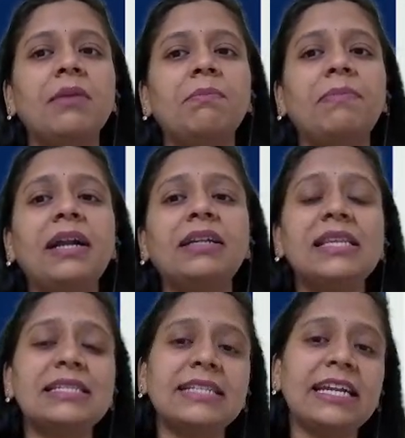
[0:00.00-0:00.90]
but
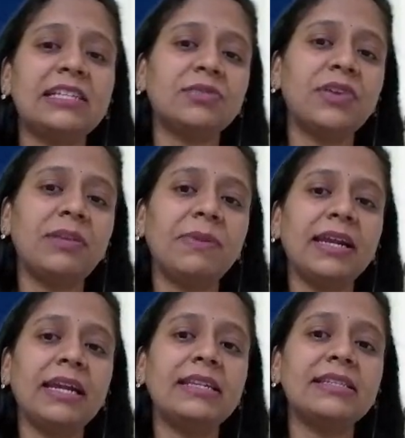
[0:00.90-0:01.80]
the seeds will
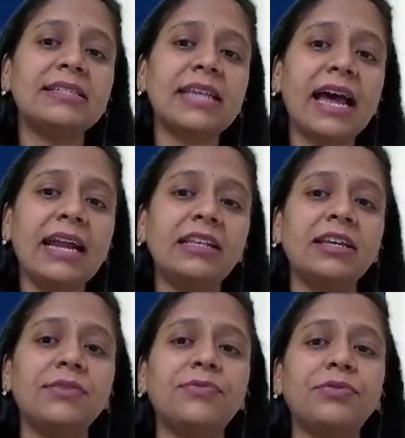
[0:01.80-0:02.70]
be inside
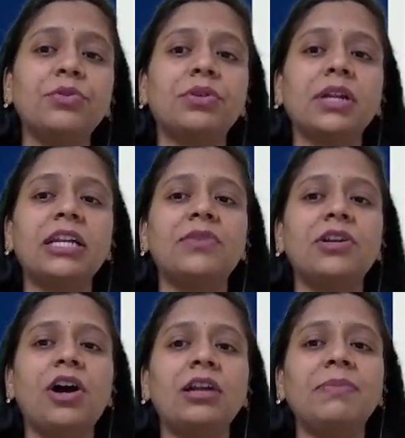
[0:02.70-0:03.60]
the fruit. It
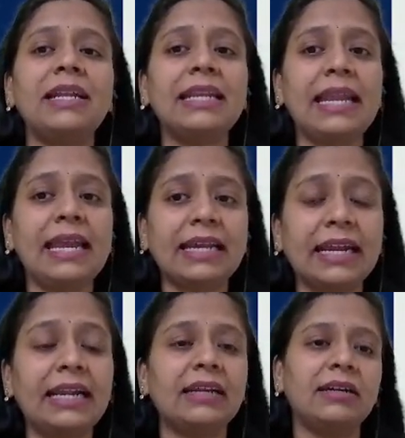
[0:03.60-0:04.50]
will not be
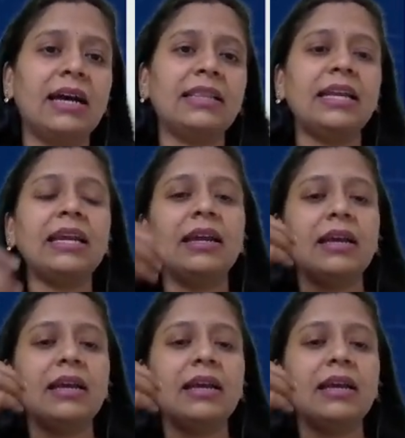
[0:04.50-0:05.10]
naked. Adi